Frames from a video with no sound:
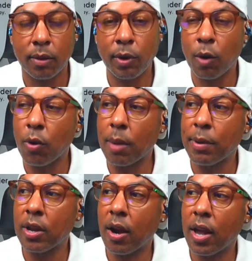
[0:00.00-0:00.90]
We don't want to
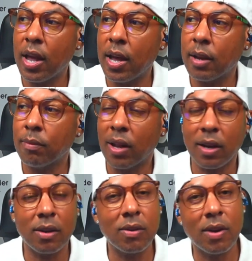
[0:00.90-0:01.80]
be in our head.
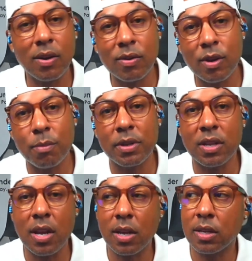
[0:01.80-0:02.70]
Like, oh, I don't know, I'm going
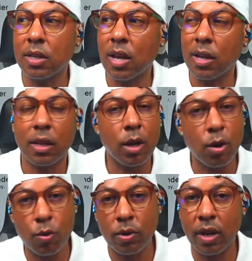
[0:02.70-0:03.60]
to take it today.
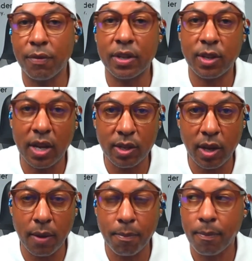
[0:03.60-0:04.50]
No, if it sets
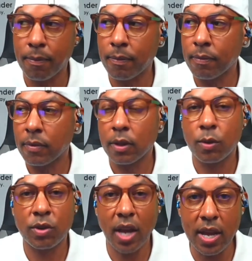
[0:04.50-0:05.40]
up,
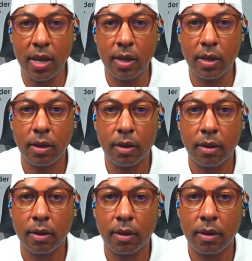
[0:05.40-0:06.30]
you take it.
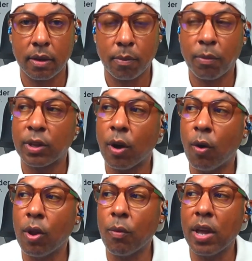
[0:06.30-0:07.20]
But the
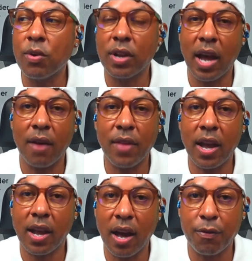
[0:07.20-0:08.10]
only way you can have
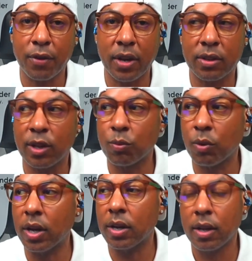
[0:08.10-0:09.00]
that confidence is
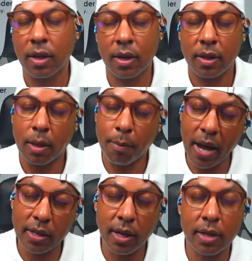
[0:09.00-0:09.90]
what? The
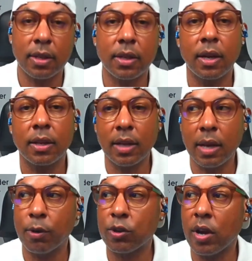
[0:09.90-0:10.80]
back testing and the
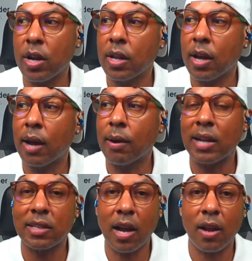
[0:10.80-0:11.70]
demo trading.
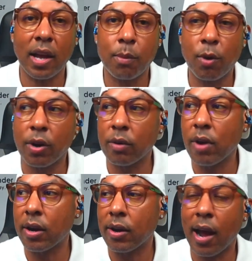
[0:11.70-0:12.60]
I sound like a broken
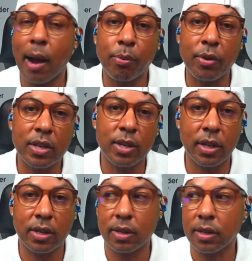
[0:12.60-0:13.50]
record. I preach
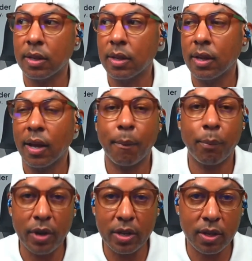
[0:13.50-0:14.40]
this and
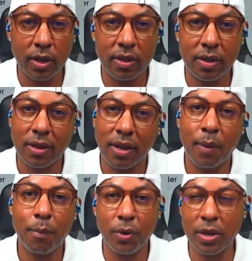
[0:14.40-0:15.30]
preach this
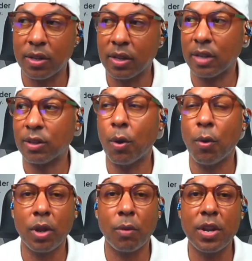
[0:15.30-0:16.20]
and preach this. That's the
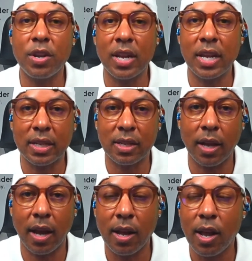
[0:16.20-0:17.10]
only way you're going to get to
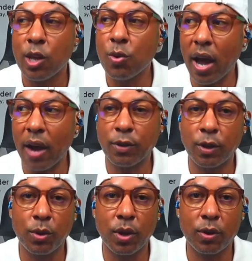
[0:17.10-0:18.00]
that. You have to
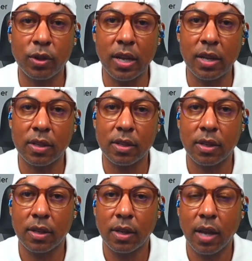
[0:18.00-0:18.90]
do those things.
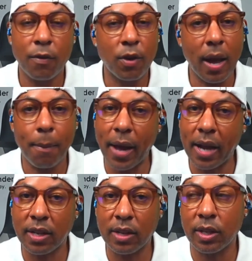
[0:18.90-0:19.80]
If you're not
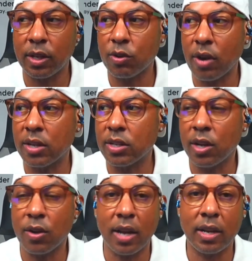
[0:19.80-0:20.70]
back testing the strategy
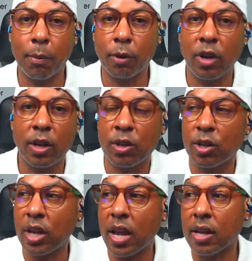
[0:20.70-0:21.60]
and you're not demo trading, you're
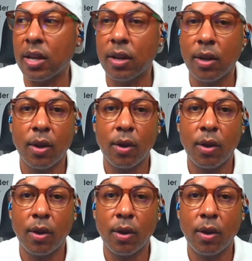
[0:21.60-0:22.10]
just taking it